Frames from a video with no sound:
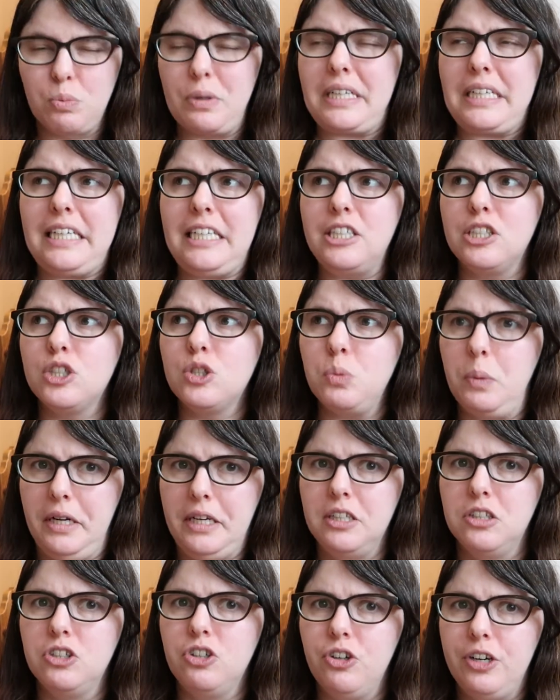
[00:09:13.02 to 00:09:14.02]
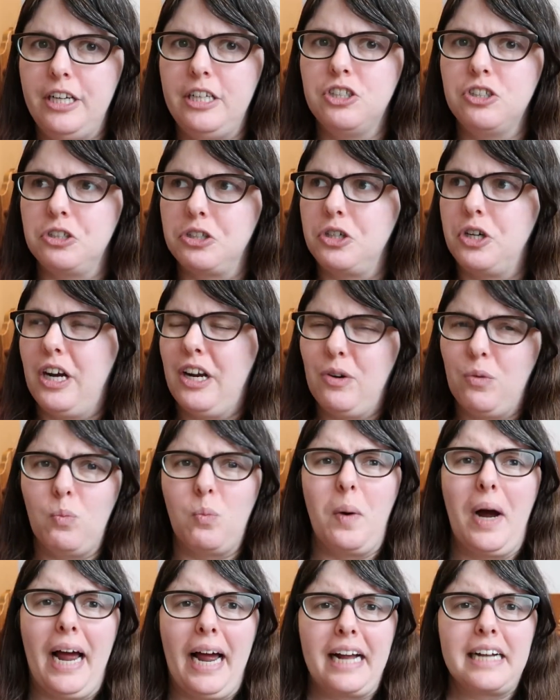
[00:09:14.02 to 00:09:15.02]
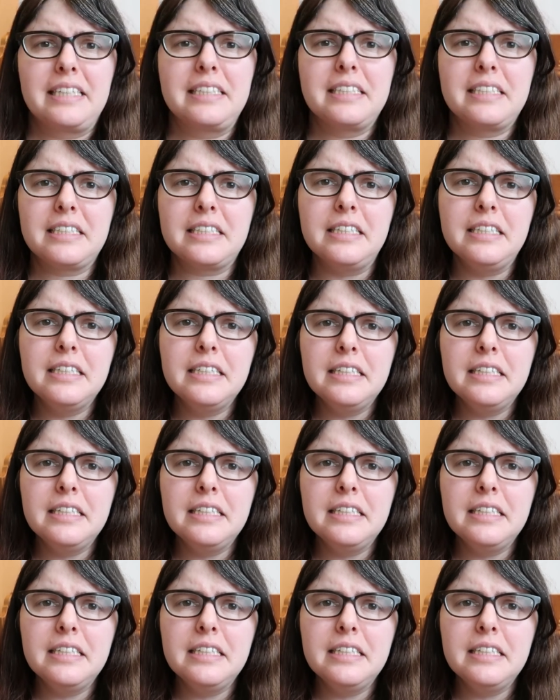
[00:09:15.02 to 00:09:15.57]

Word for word: Really sweet cookie sugar and wax.